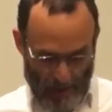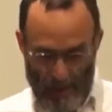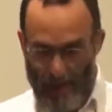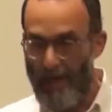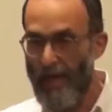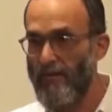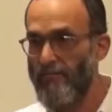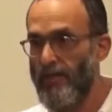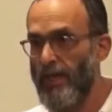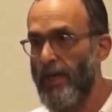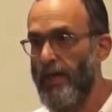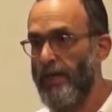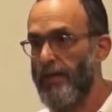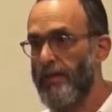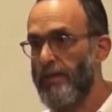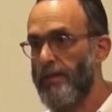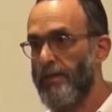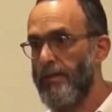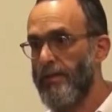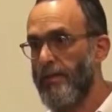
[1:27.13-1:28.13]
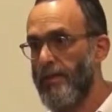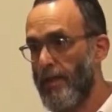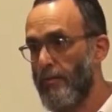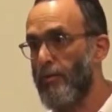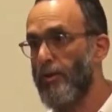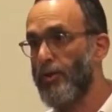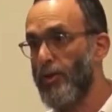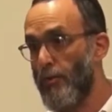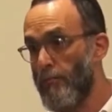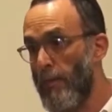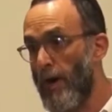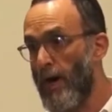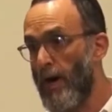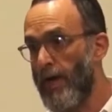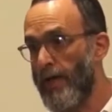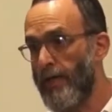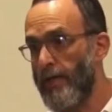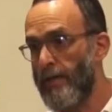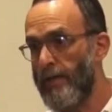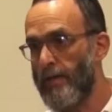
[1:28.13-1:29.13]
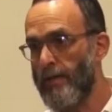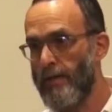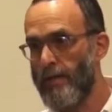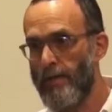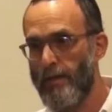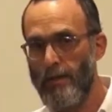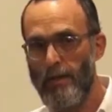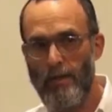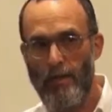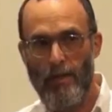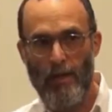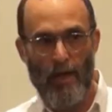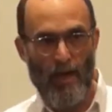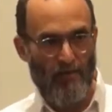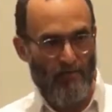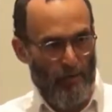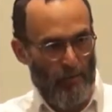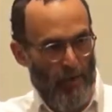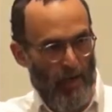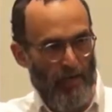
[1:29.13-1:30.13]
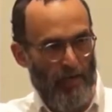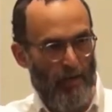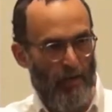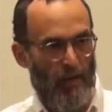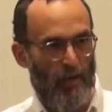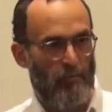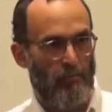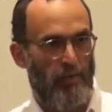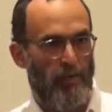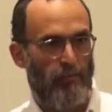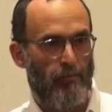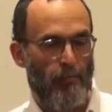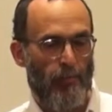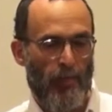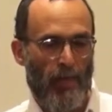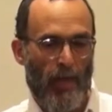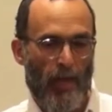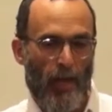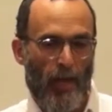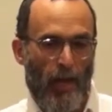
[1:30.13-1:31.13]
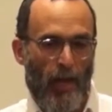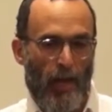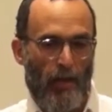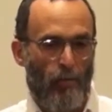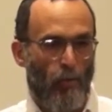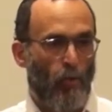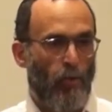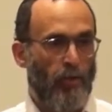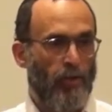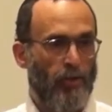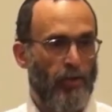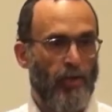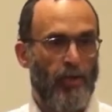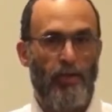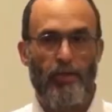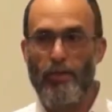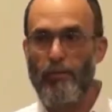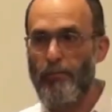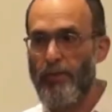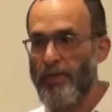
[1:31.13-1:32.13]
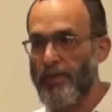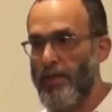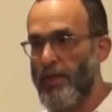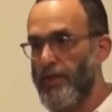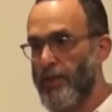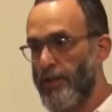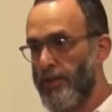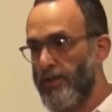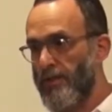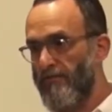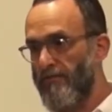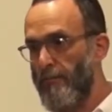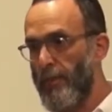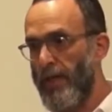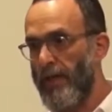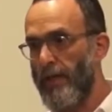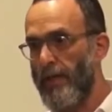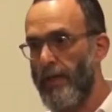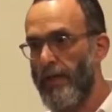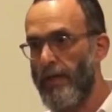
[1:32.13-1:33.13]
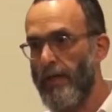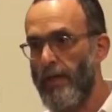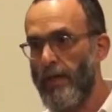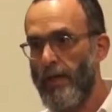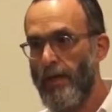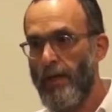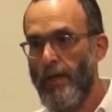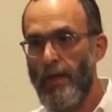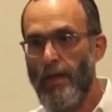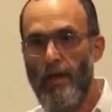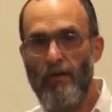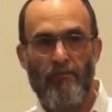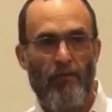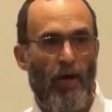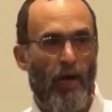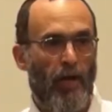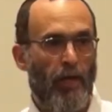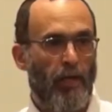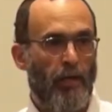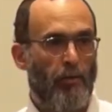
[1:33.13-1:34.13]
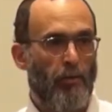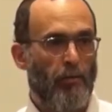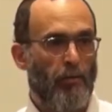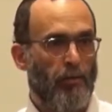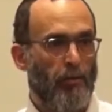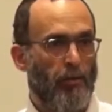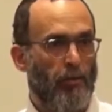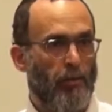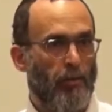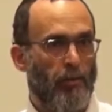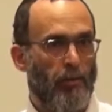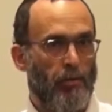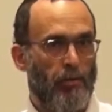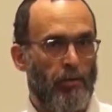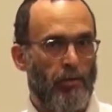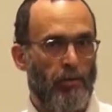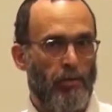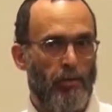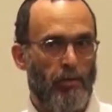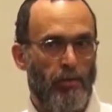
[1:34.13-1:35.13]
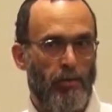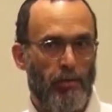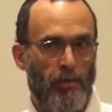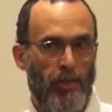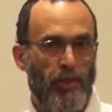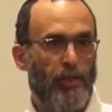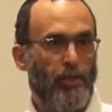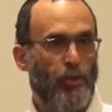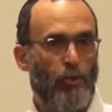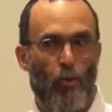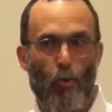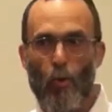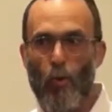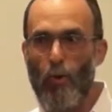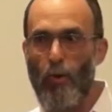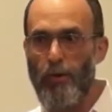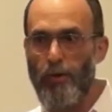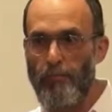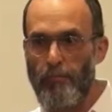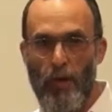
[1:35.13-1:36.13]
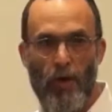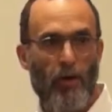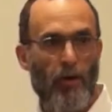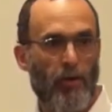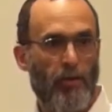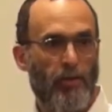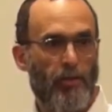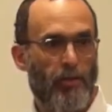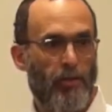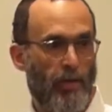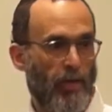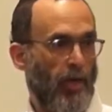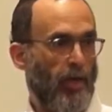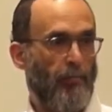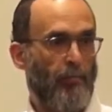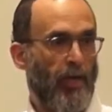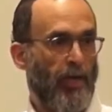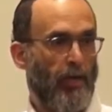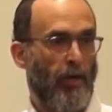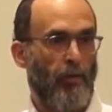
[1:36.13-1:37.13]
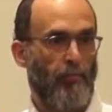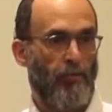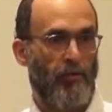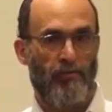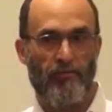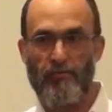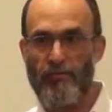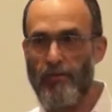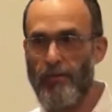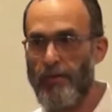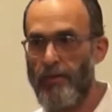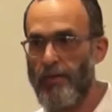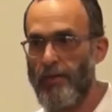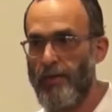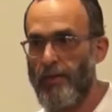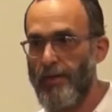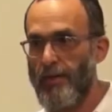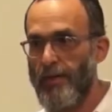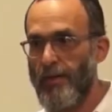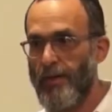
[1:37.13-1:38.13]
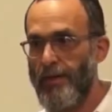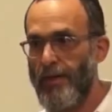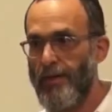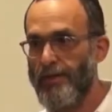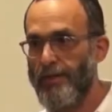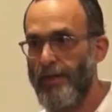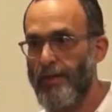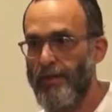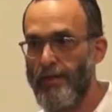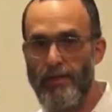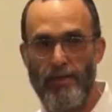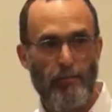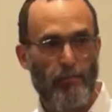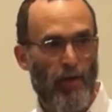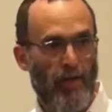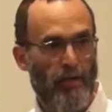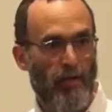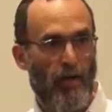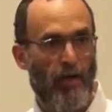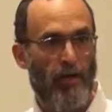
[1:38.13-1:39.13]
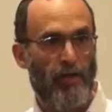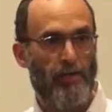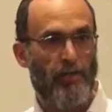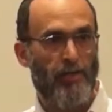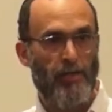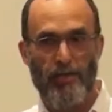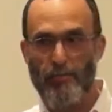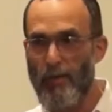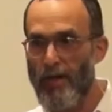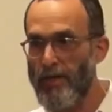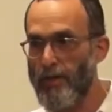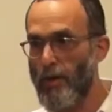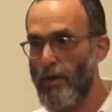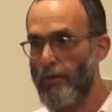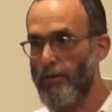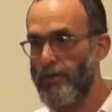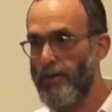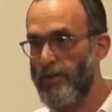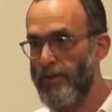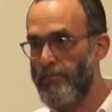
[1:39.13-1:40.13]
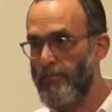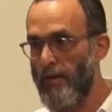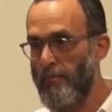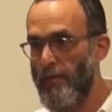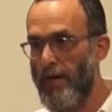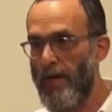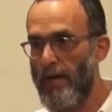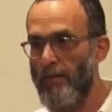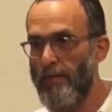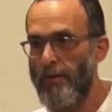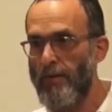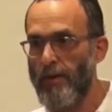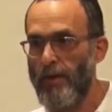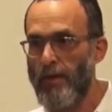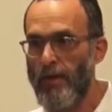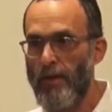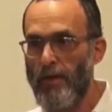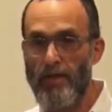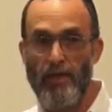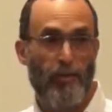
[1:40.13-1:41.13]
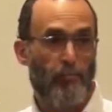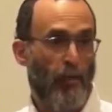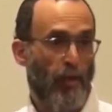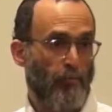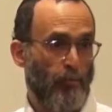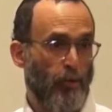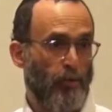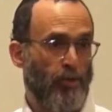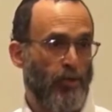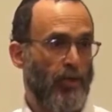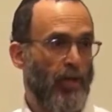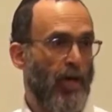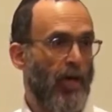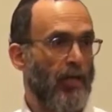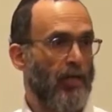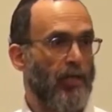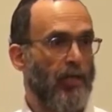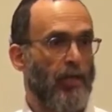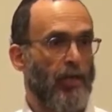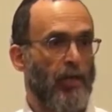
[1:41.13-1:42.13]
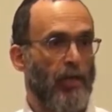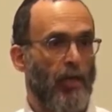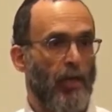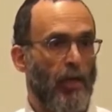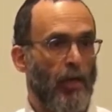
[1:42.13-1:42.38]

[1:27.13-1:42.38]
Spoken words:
I have legs. They're also mine. I have a right arm. And all of these are possessions of me. Now, if I list all the parts that I'm made up of, and I say these are my eyes, this is my nose, this is my mouth, this is my personality,